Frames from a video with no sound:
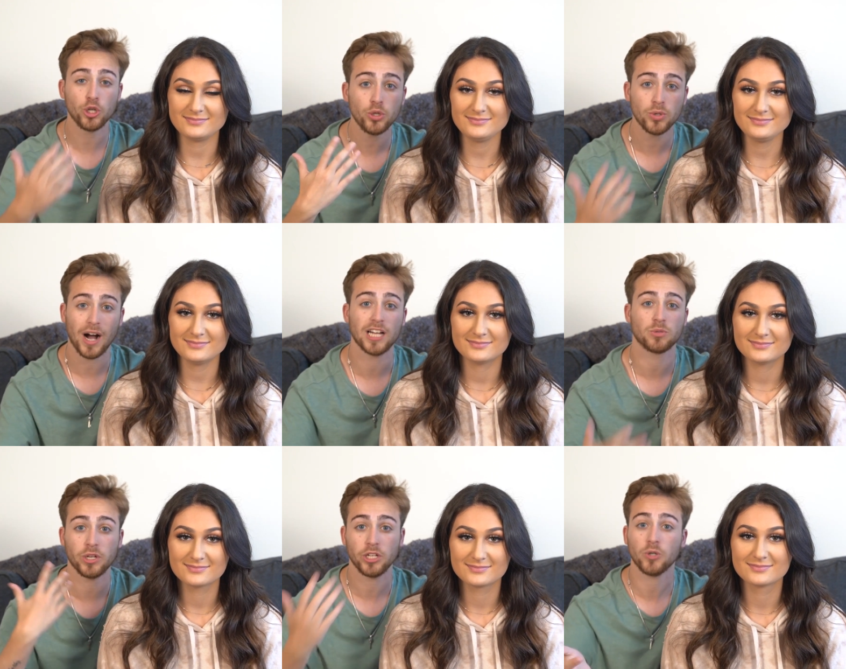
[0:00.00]
Speaker 1: you guys
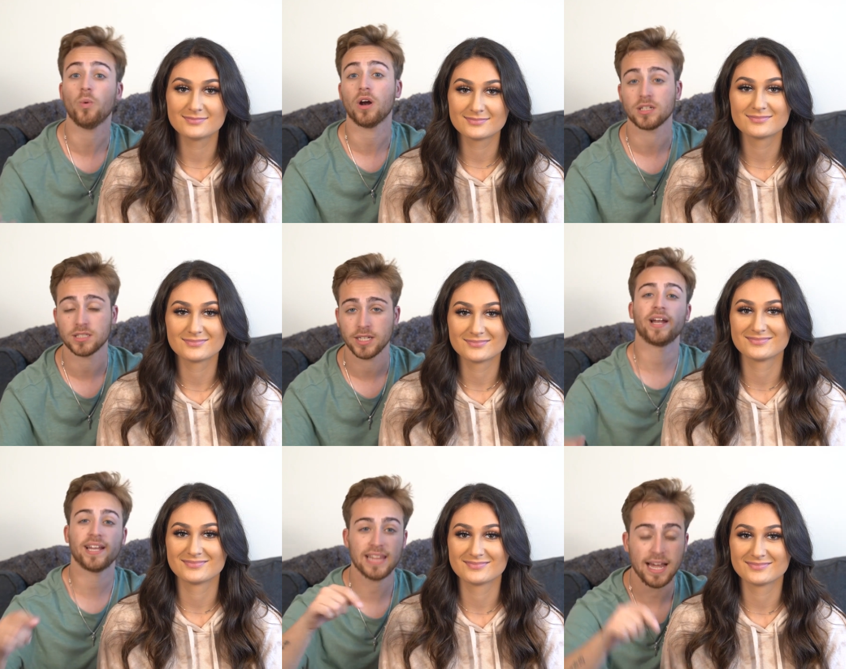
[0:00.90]
what you want to see.
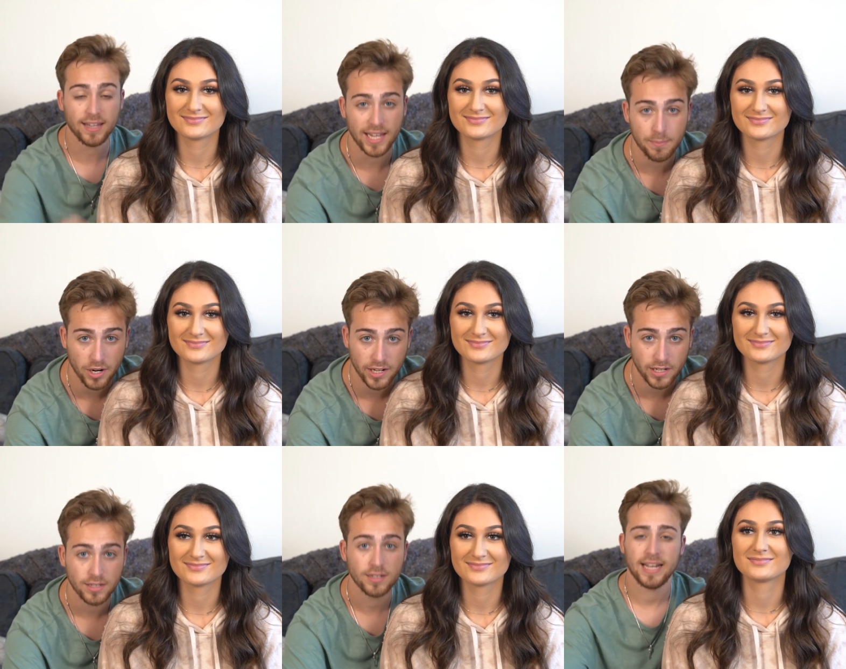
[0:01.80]
Hit that like
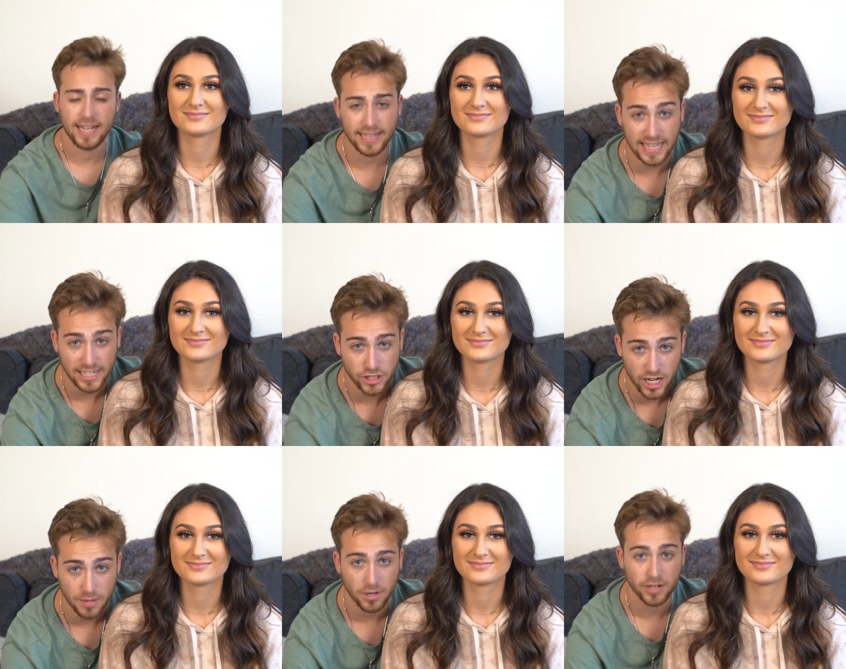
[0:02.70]
button, hit that
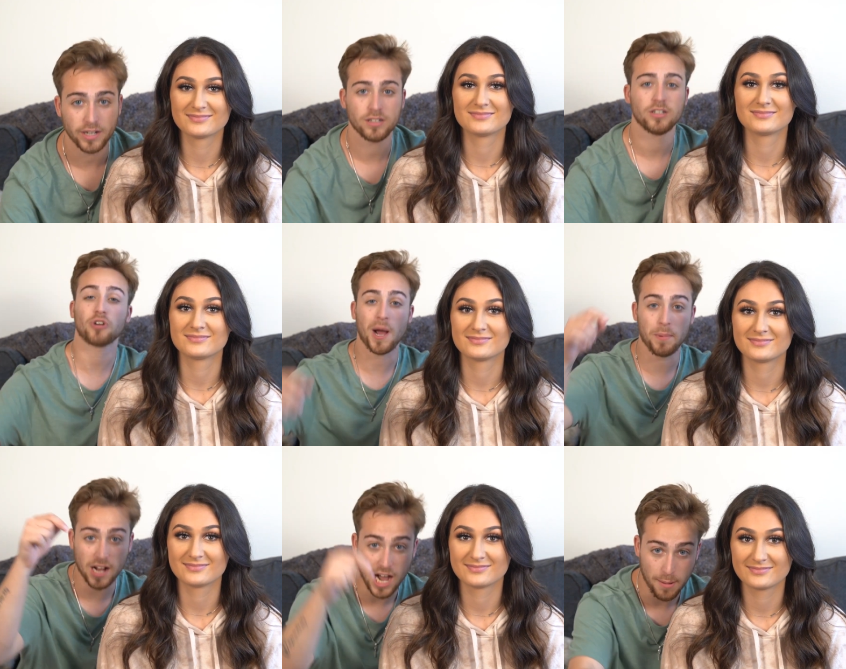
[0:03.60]
share button, drop
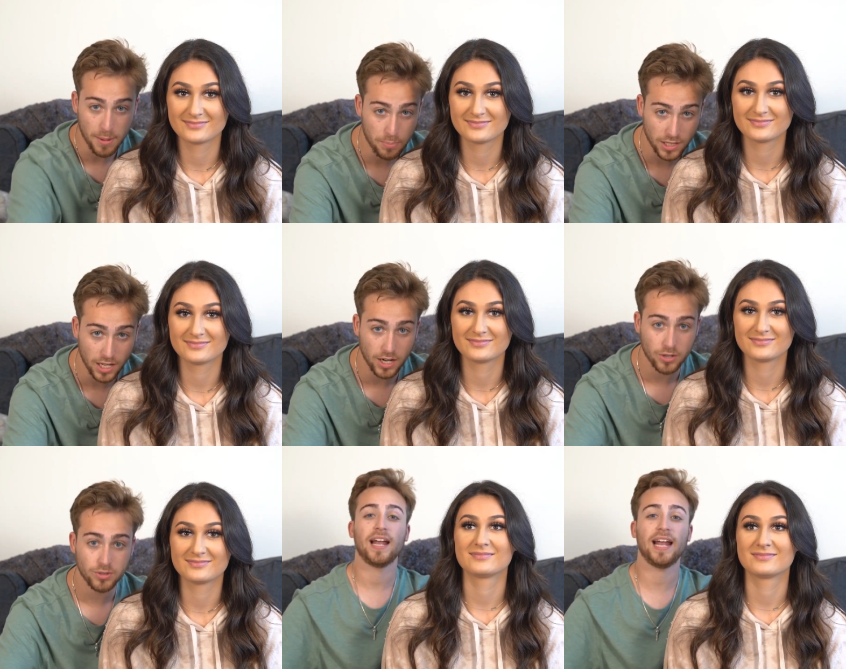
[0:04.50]
a comment
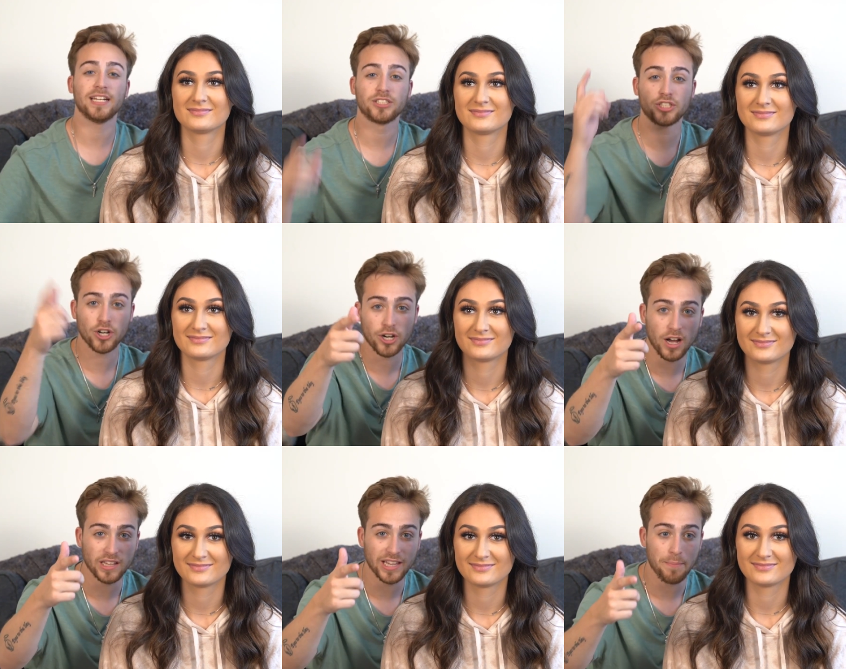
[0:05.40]
below, and turn
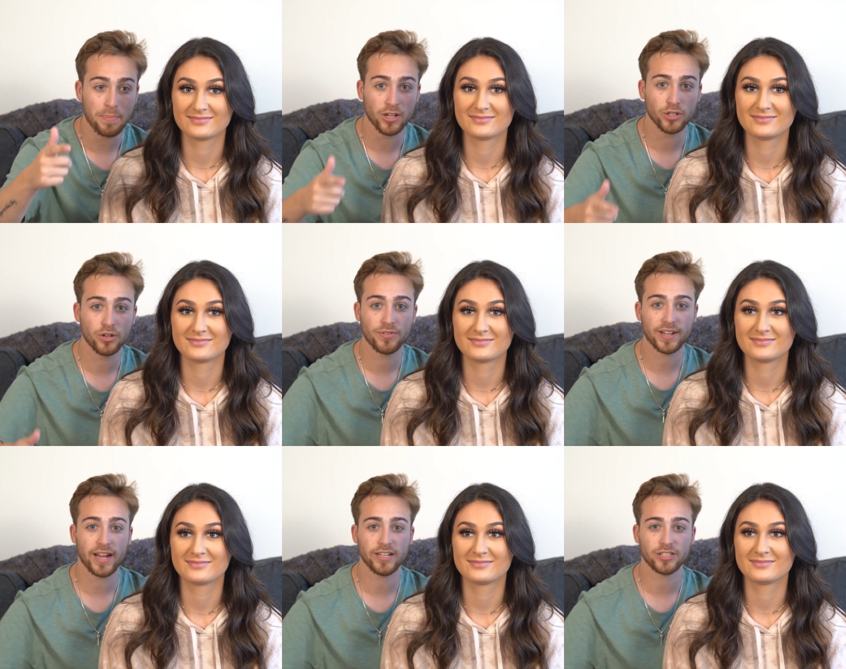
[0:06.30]
on that bell
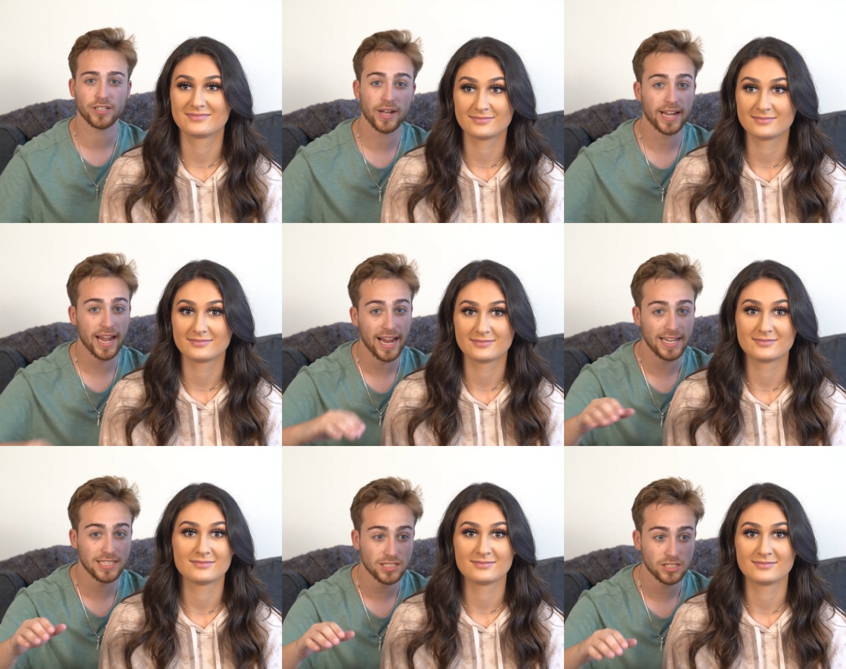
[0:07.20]
notification. In
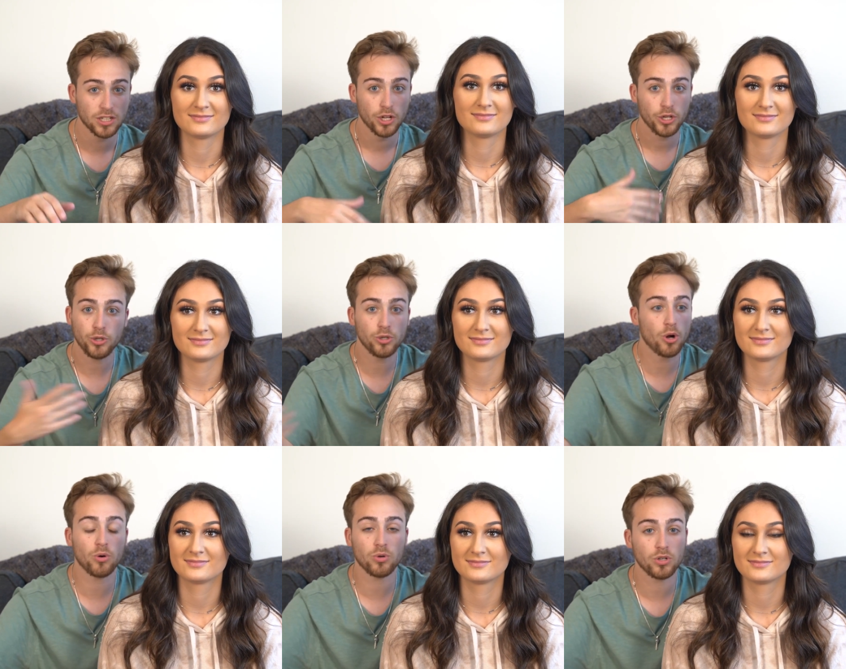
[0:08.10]
case you
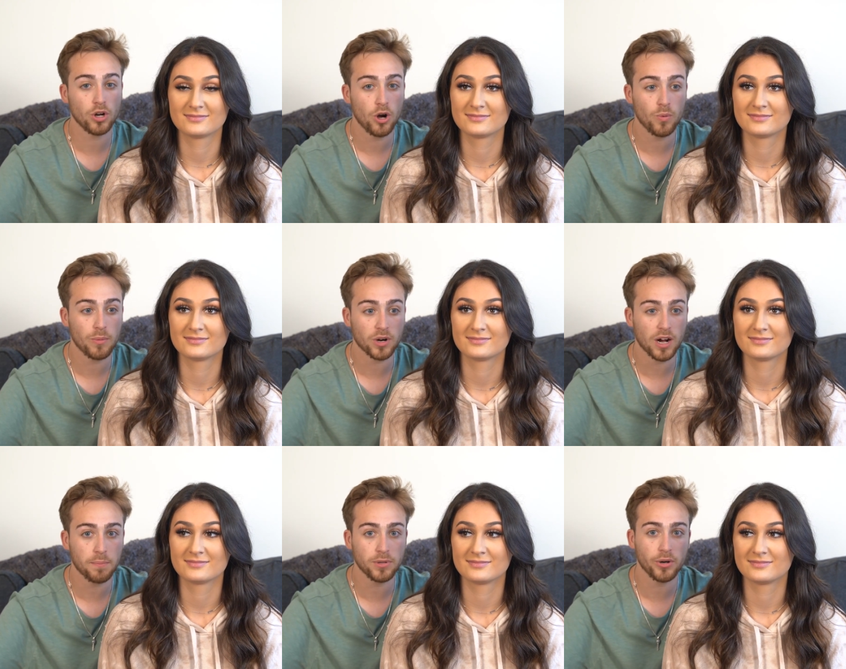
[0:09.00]
don't know when we're
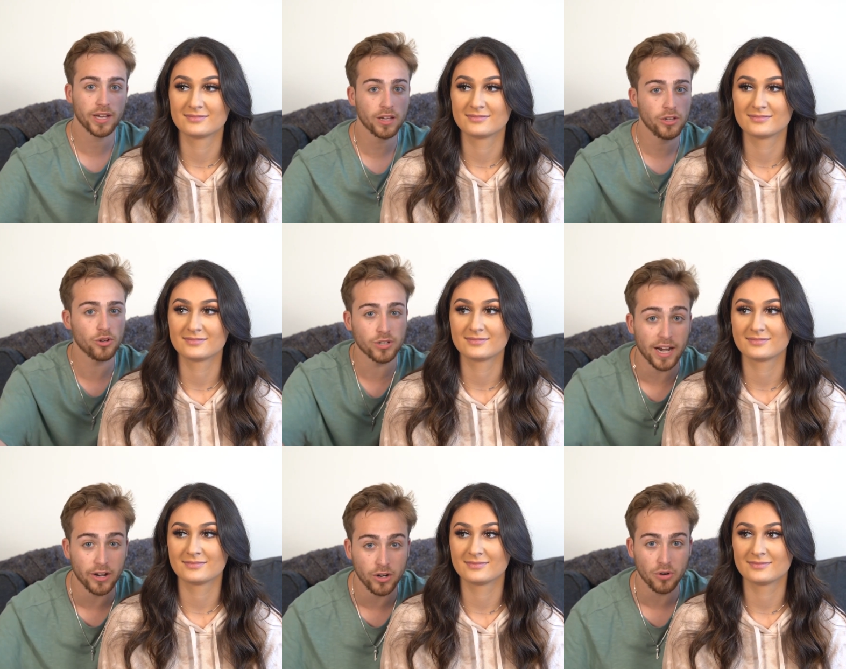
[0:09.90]
uploading, you'll
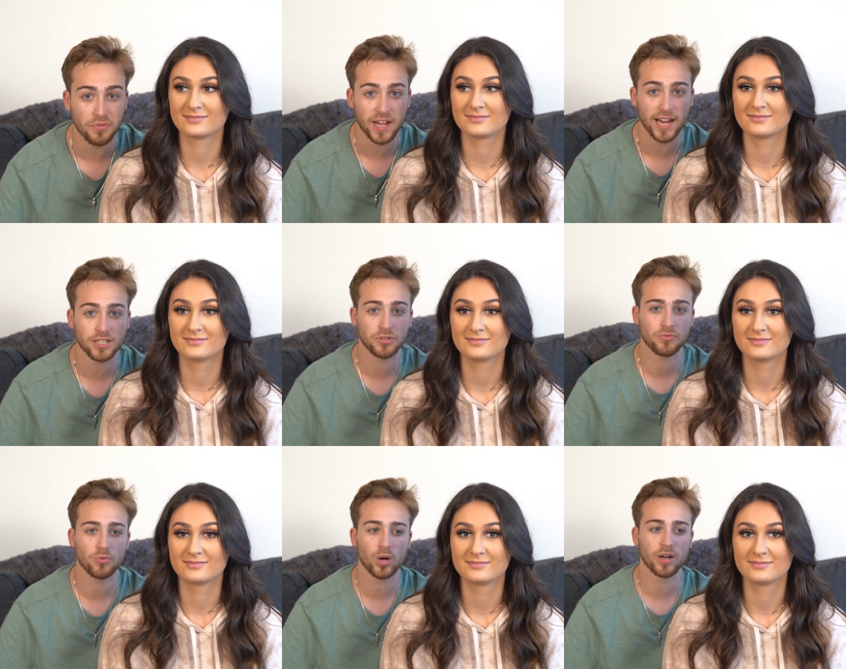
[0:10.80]
get a notification
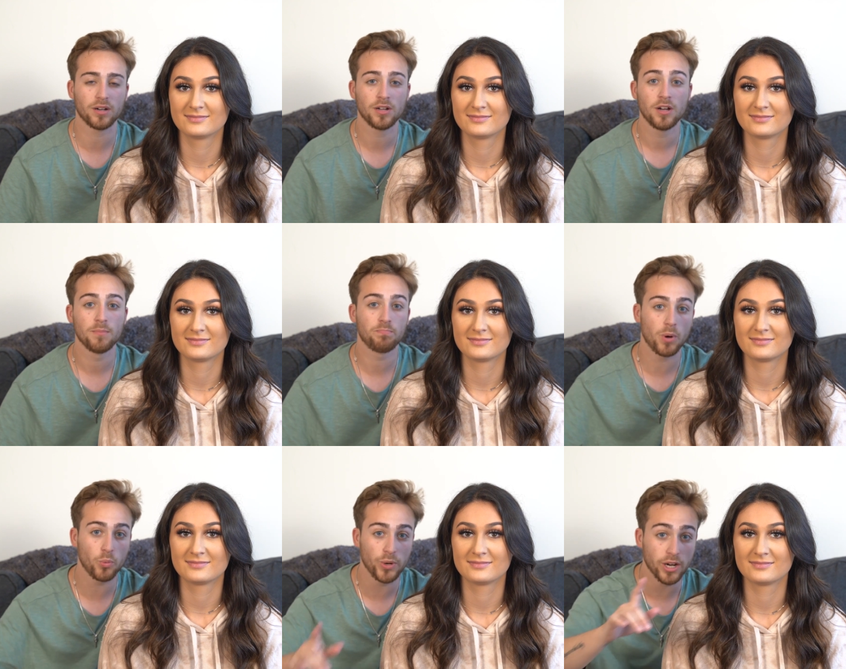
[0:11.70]
for it.
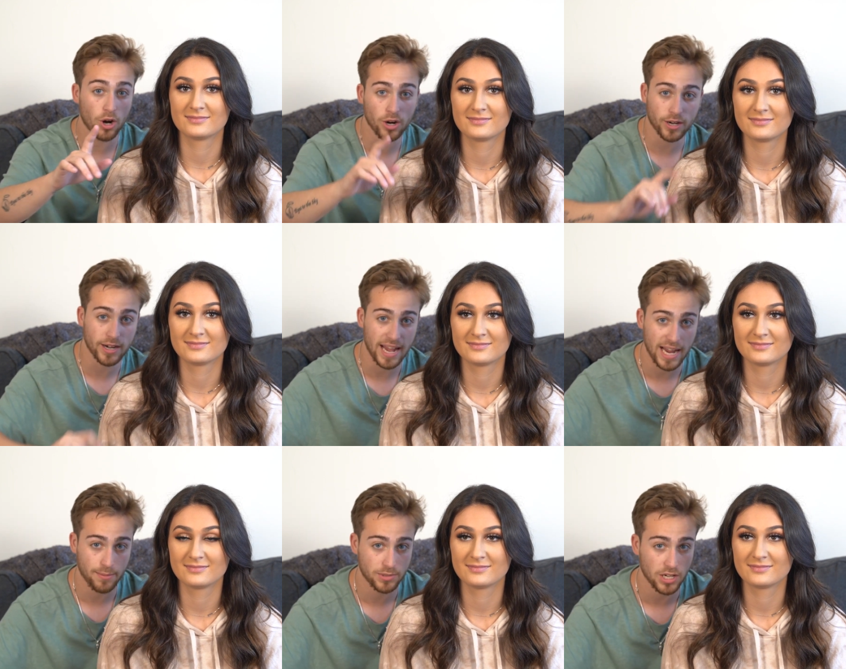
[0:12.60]
But we are gonna
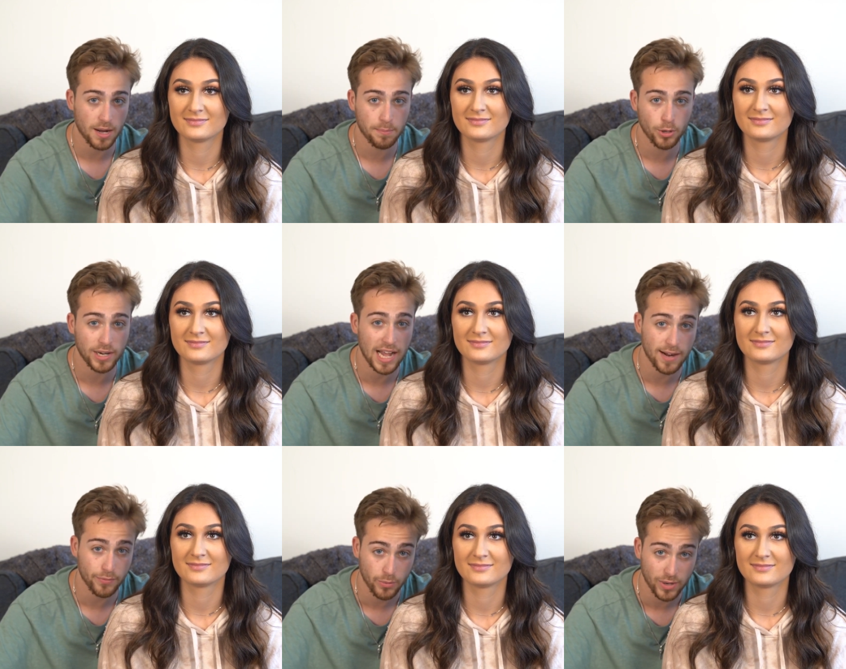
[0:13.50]
aim to upload
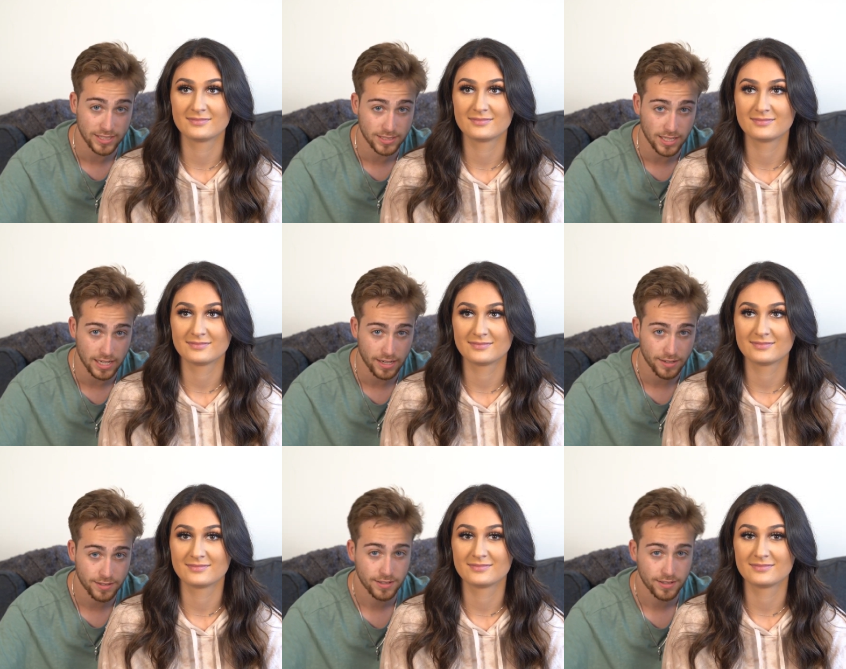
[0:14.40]
every Wednesday.